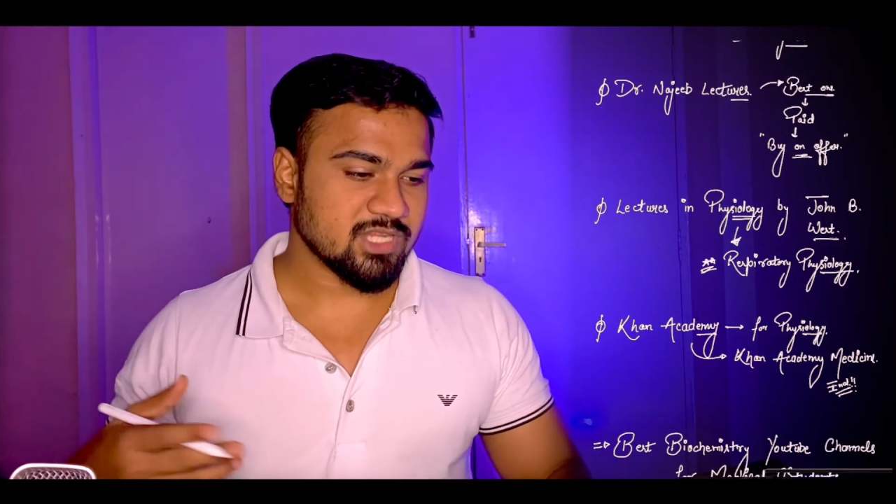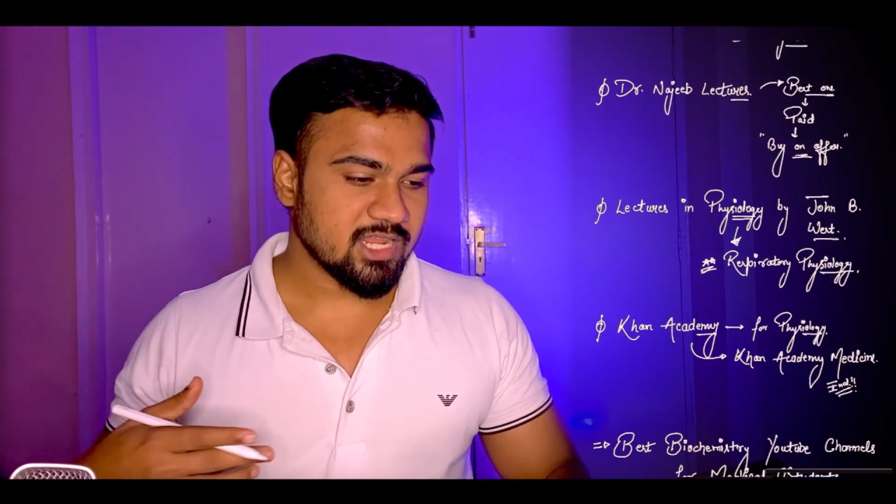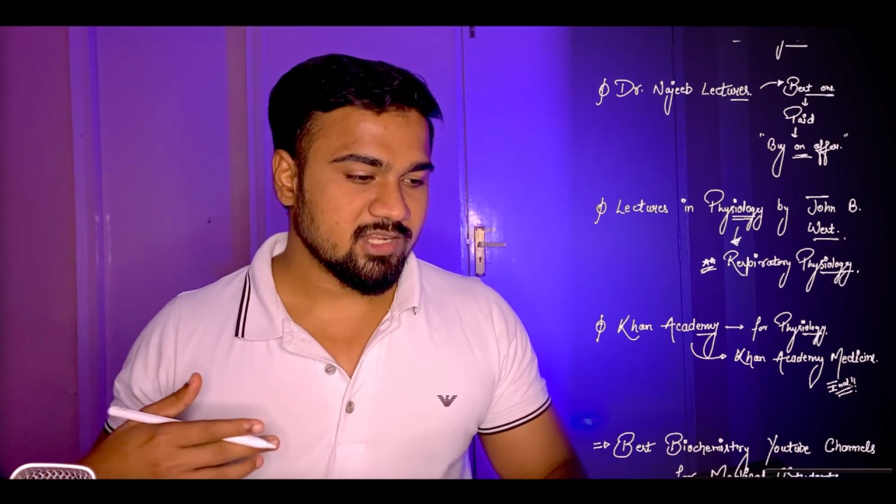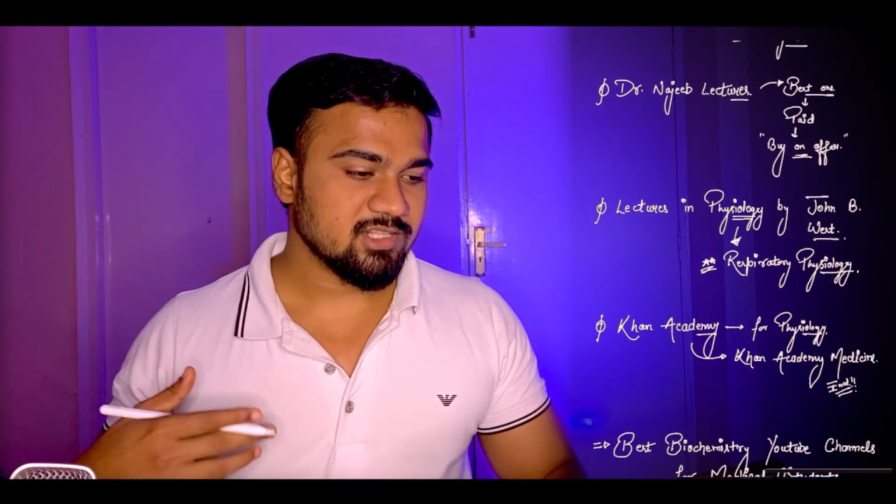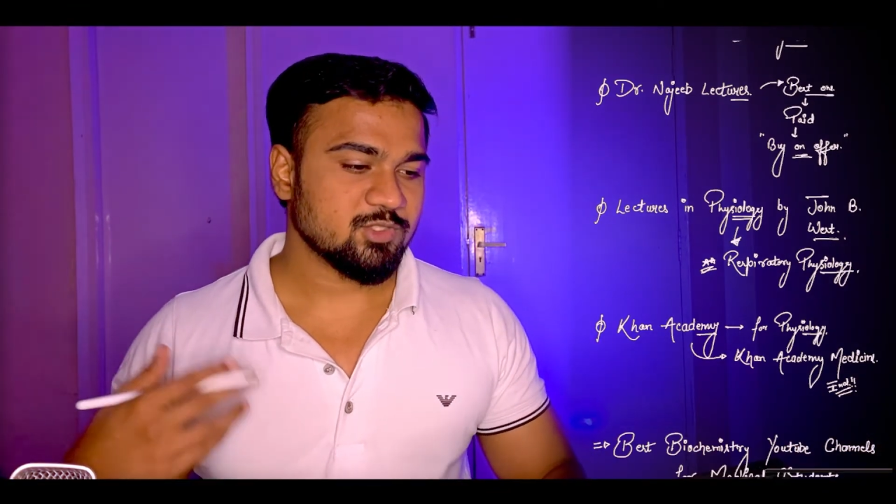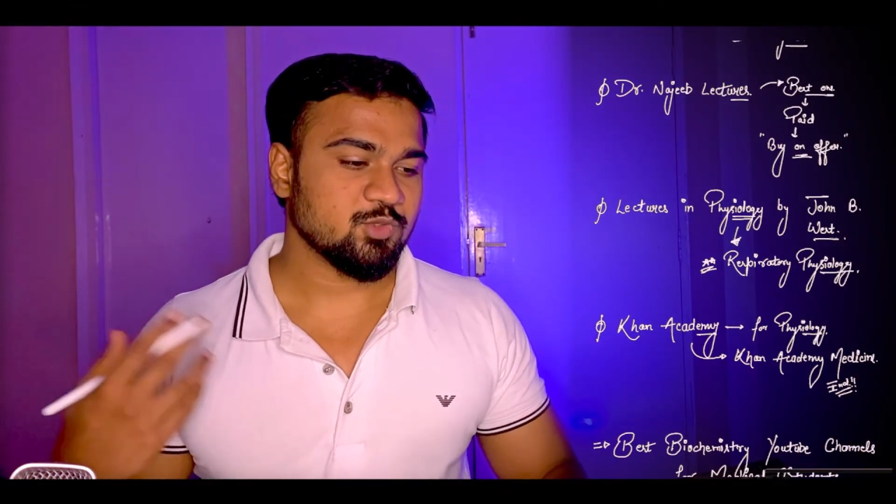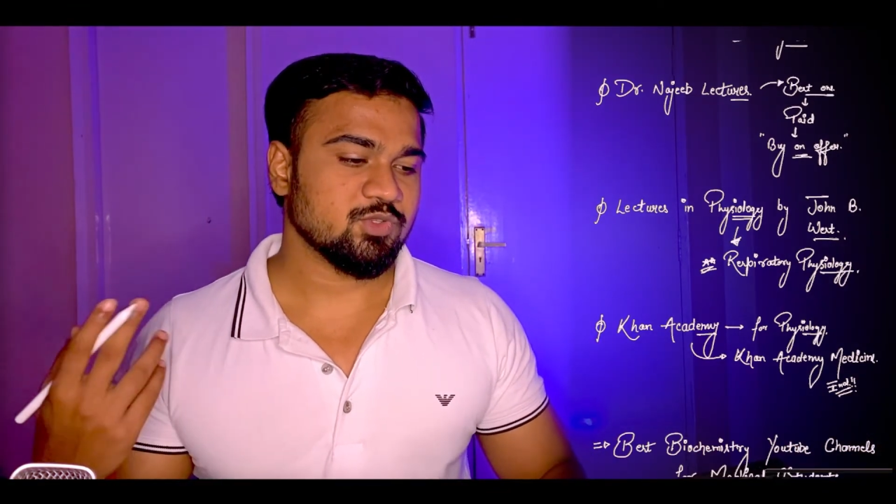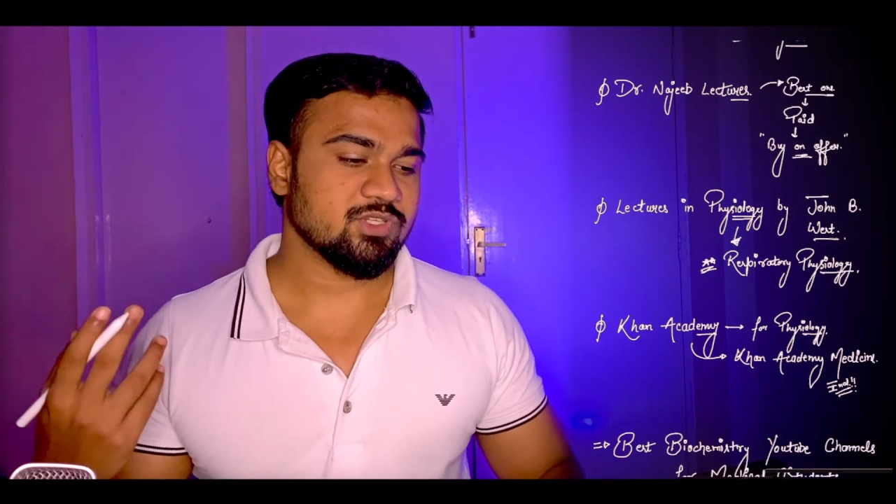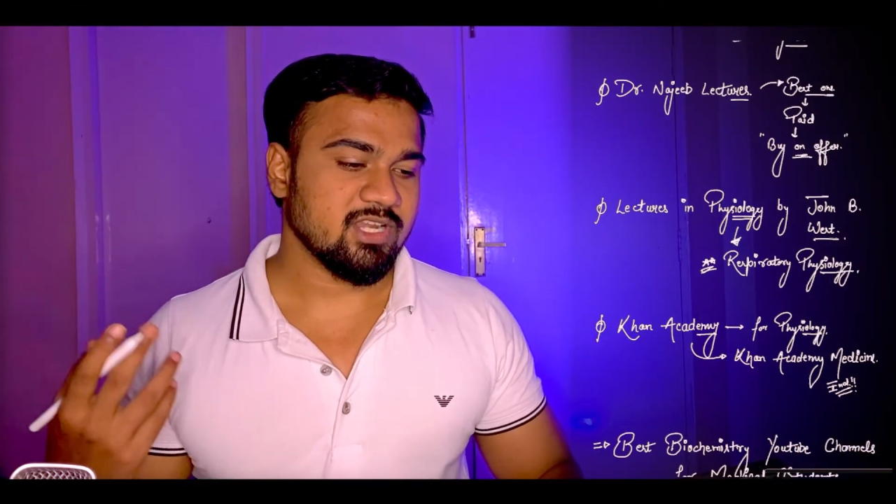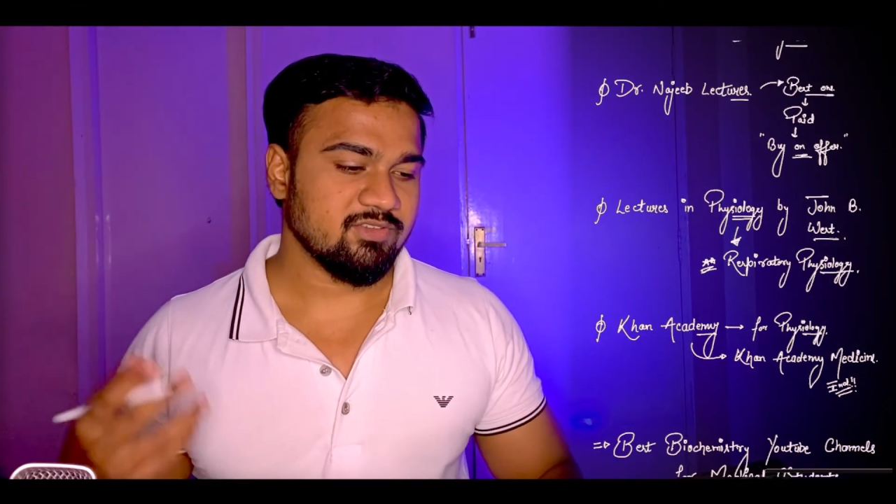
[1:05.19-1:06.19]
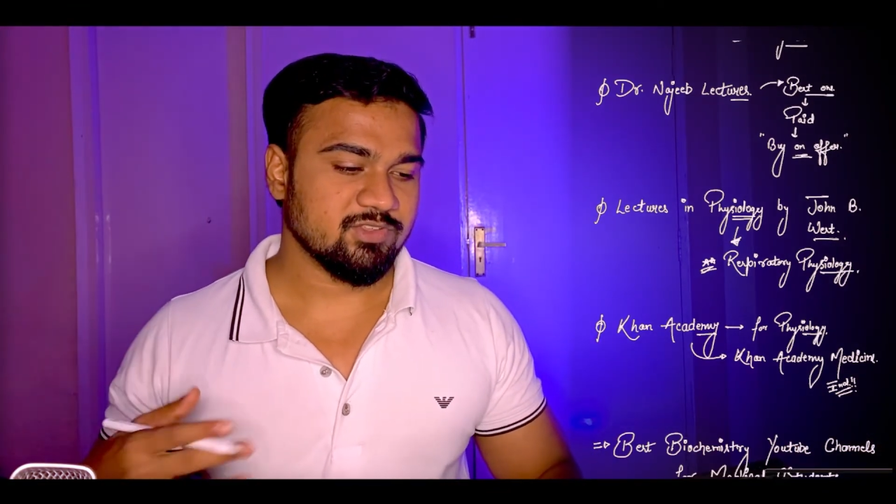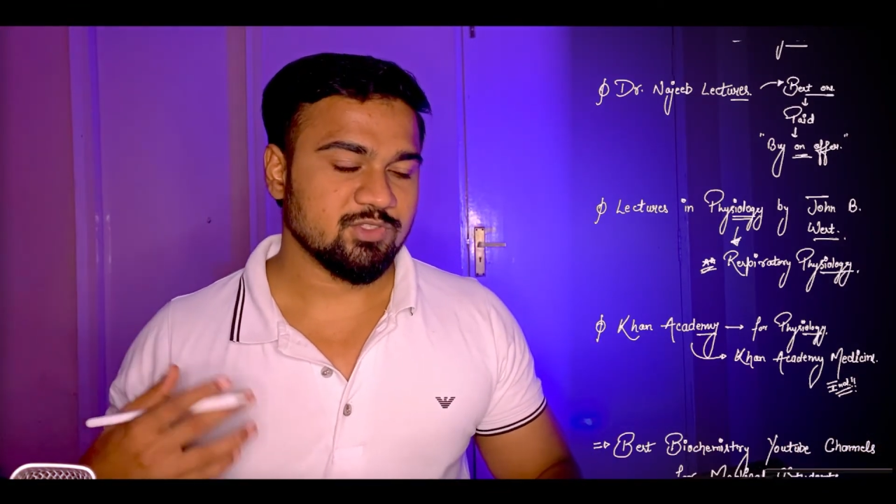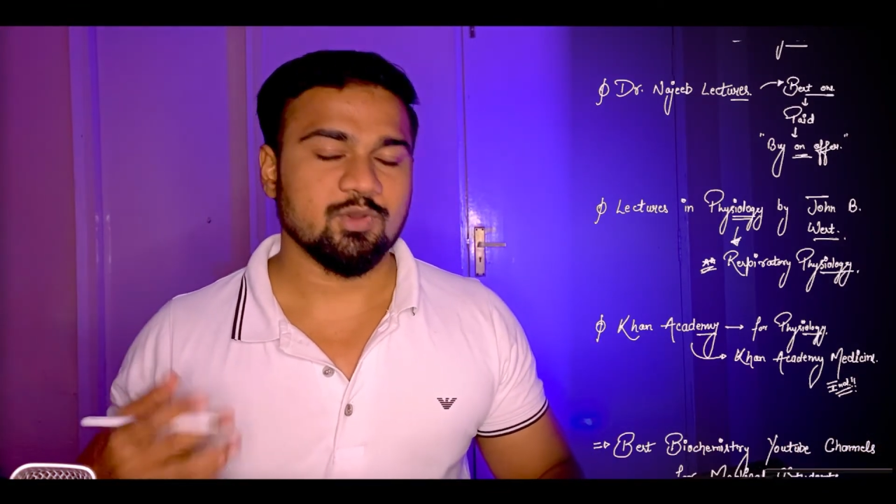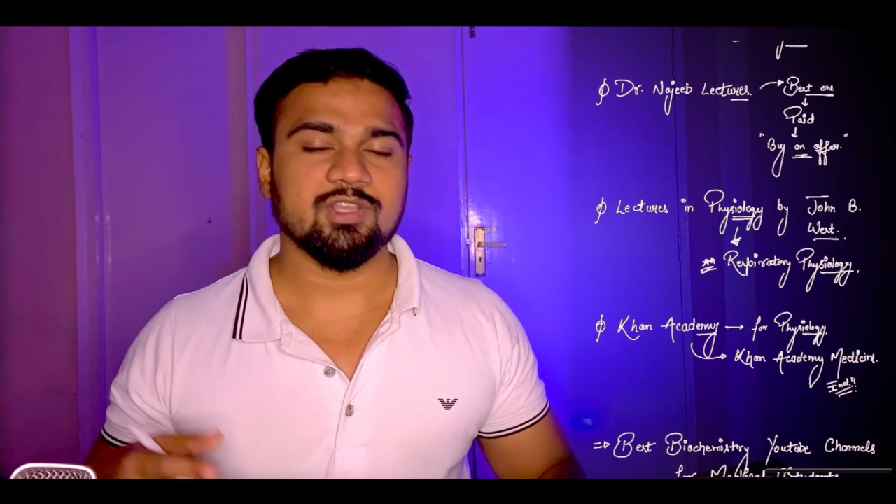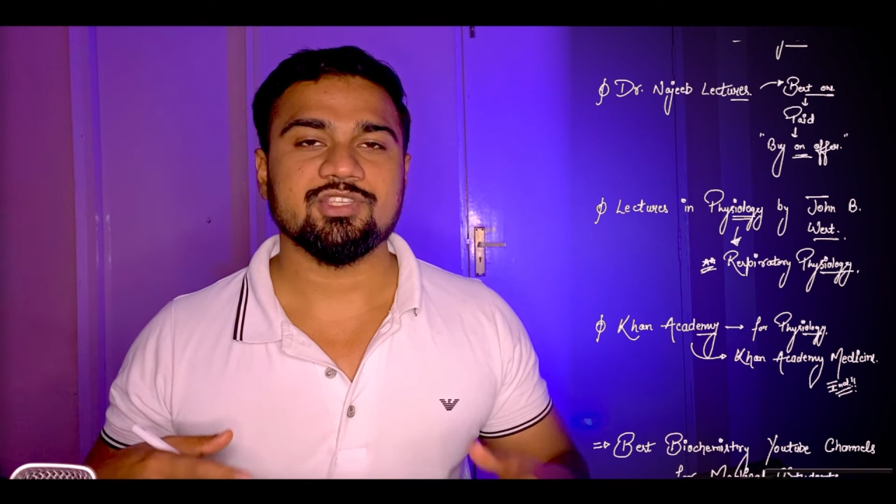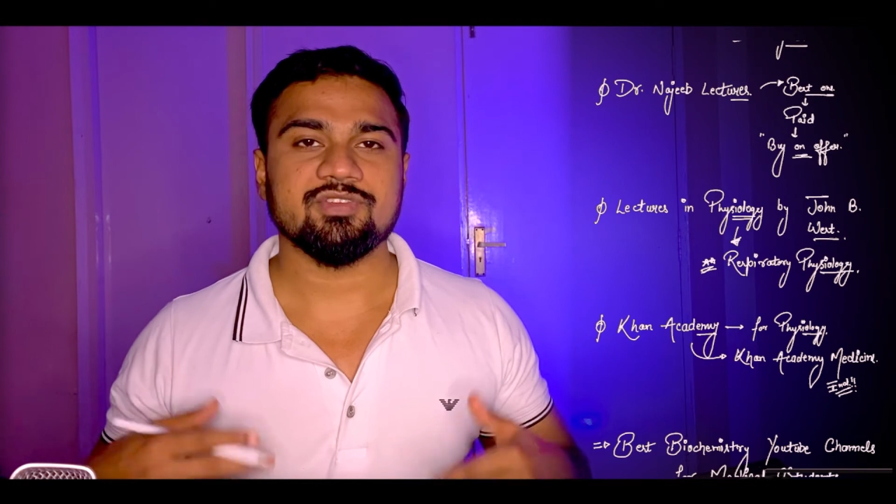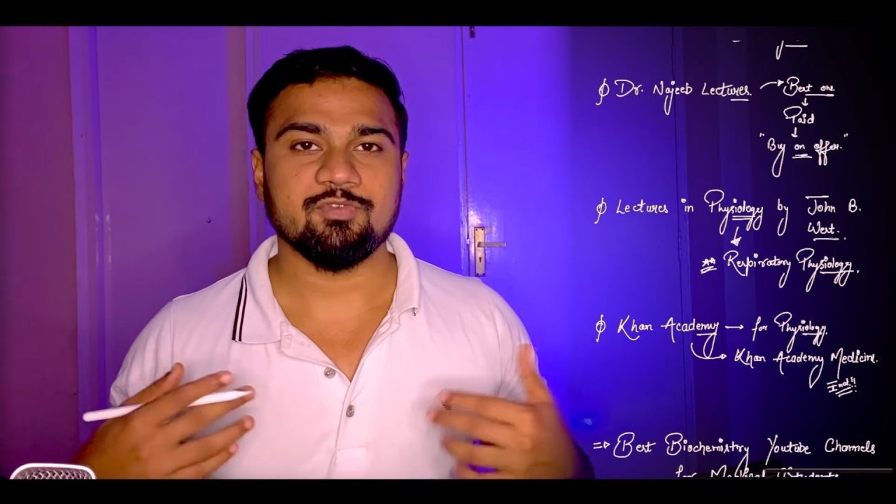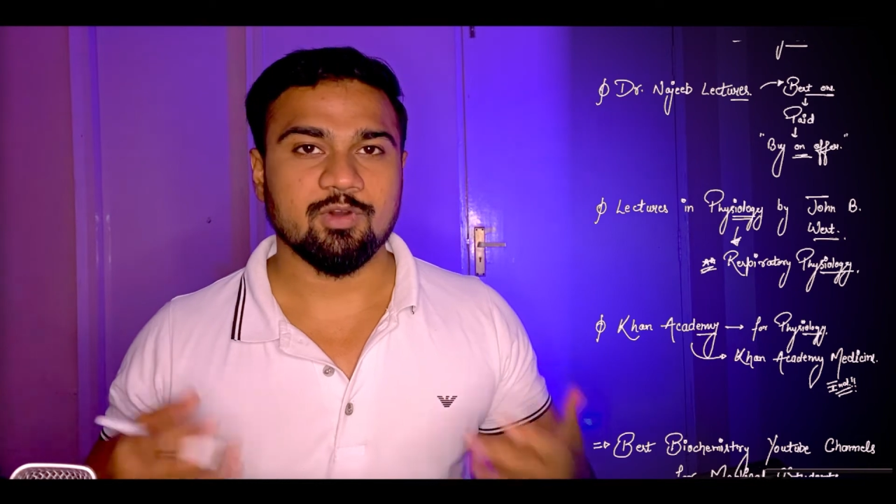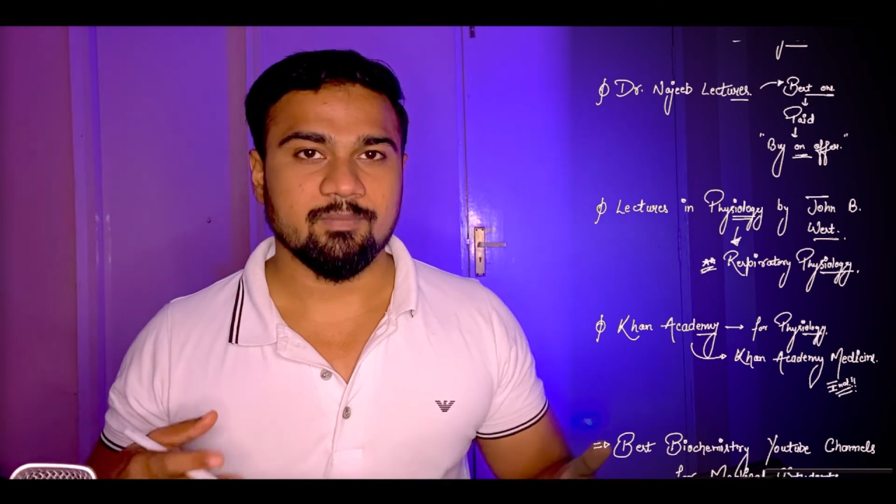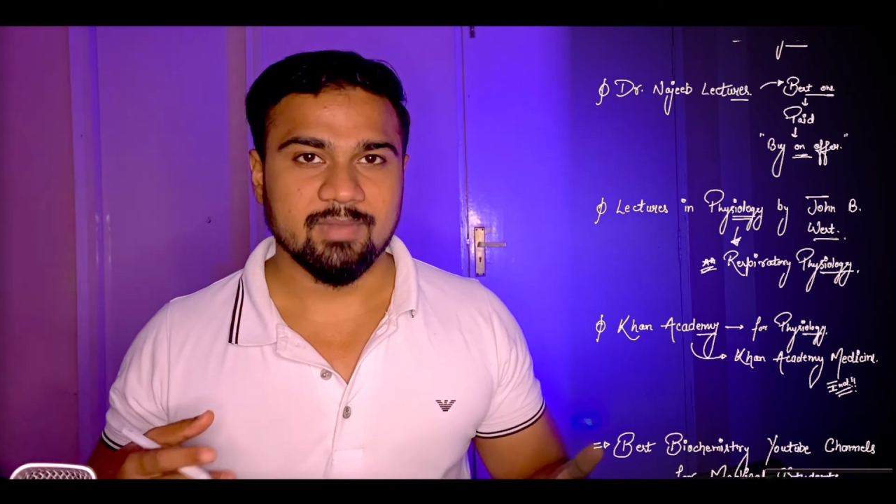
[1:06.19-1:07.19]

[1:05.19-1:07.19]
channels to study physiology for